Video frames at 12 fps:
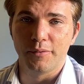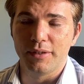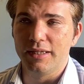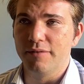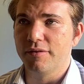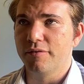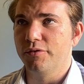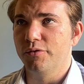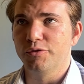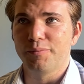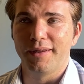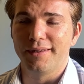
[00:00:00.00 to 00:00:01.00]
Even if you
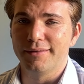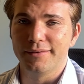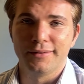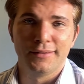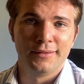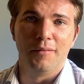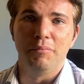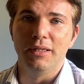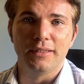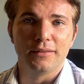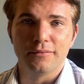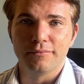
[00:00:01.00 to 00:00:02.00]
spend £1
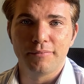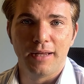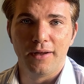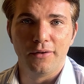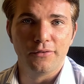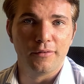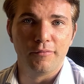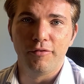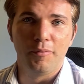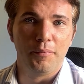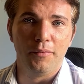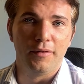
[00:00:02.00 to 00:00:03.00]
billion on
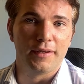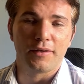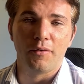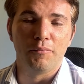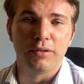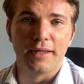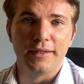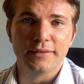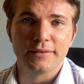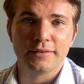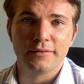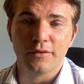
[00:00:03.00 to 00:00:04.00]
football, like on players,